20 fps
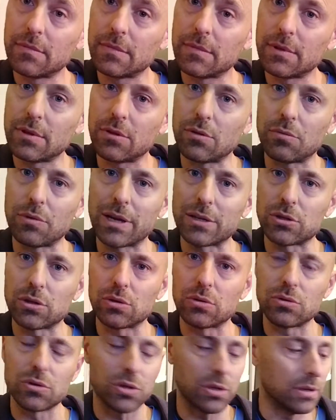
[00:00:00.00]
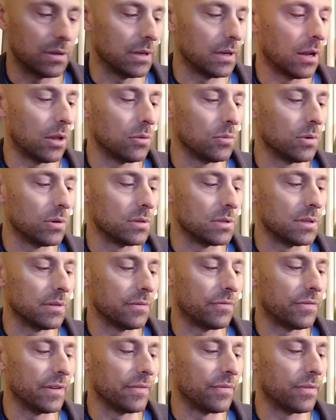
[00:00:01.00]
the resolution, in other words, the
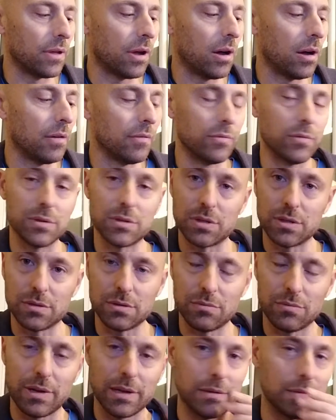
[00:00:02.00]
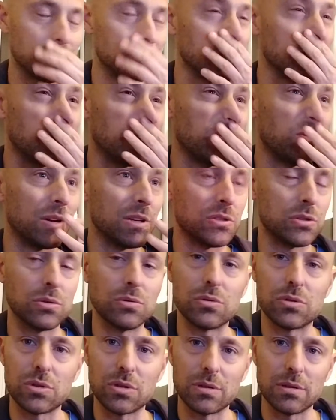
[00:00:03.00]
5th of, which is a
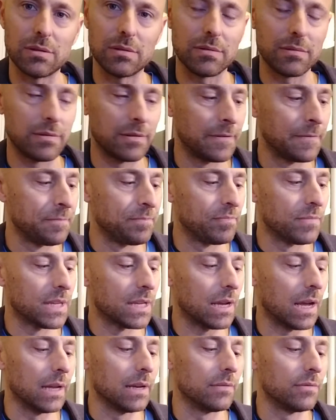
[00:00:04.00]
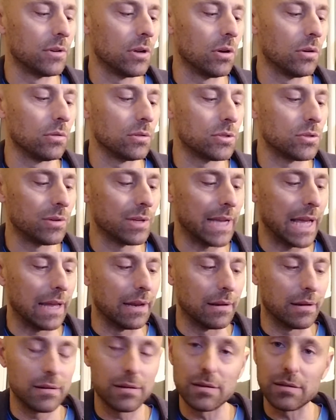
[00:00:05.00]
resolution kind of note. So
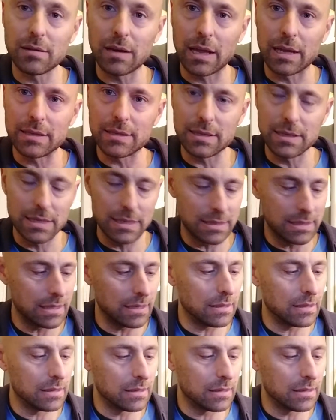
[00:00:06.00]
again, nice and easy.